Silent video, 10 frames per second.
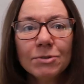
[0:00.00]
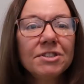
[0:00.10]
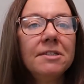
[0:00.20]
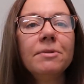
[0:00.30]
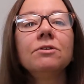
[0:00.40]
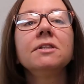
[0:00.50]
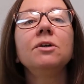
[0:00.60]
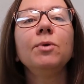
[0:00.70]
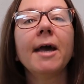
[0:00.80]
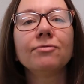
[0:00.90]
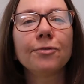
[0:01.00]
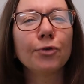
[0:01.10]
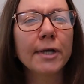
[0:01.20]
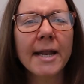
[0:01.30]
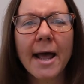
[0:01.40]
Similarly, we have to
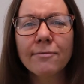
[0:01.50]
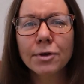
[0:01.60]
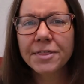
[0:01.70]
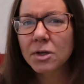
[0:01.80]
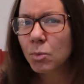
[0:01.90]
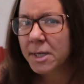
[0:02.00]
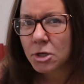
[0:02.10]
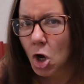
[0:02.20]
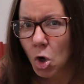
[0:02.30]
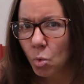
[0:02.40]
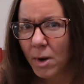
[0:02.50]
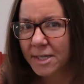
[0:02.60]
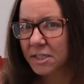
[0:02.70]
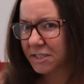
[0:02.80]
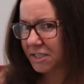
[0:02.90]
forget everything we know
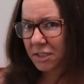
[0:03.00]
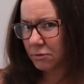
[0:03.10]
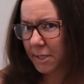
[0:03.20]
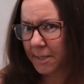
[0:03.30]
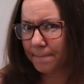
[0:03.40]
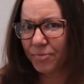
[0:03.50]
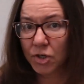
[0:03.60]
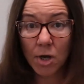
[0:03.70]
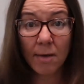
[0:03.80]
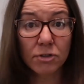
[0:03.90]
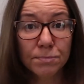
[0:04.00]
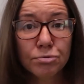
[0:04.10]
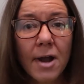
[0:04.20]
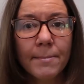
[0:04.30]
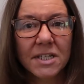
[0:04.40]
when considering the novel's
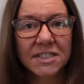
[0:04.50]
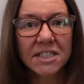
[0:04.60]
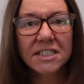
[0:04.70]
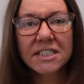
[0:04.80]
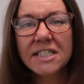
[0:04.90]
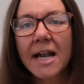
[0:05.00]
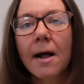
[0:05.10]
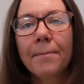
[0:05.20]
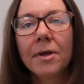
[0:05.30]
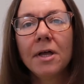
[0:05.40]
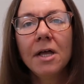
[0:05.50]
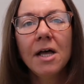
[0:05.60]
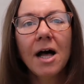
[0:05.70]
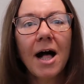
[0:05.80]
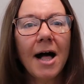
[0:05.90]
premise, a setup
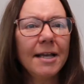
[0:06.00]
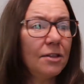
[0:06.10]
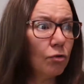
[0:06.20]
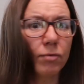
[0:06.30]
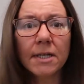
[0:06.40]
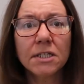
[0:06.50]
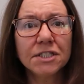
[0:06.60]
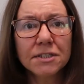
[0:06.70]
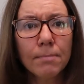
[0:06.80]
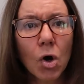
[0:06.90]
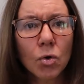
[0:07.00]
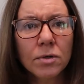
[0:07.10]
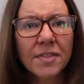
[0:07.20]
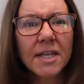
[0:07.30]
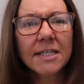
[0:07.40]
in the realist
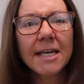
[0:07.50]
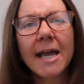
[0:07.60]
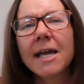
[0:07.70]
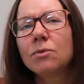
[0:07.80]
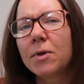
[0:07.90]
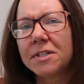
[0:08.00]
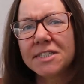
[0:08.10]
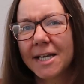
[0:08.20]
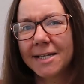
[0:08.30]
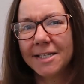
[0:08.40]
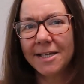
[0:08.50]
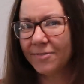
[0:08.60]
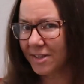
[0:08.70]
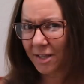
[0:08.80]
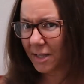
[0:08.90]
mode that can't withstand
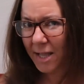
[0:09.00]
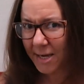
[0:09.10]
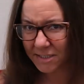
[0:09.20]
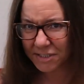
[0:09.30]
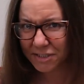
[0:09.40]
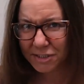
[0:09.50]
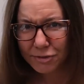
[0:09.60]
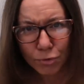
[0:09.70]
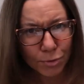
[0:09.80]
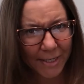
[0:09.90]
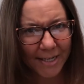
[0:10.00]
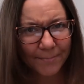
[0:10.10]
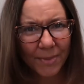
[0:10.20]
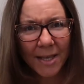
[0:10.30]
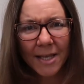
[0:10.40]
even the lightest scrutiny.